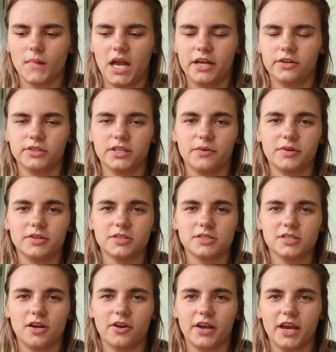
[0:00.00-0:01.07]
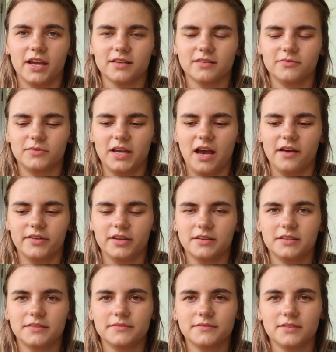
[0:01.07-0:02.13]
I don't think we, okay, we have it.
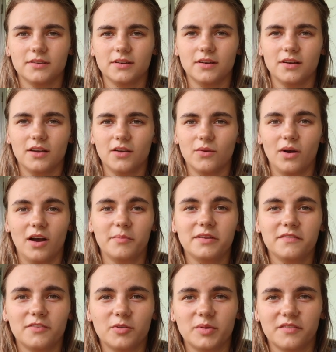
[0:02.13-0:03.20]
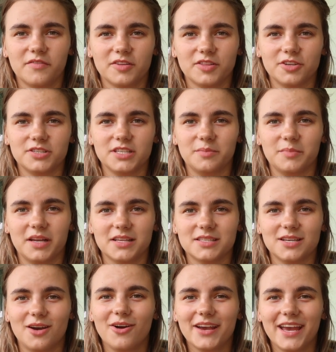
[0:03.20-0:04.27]
Well, I've been filming for 13
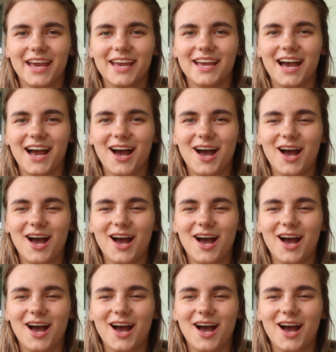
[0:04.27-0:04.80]
minutes. Okay,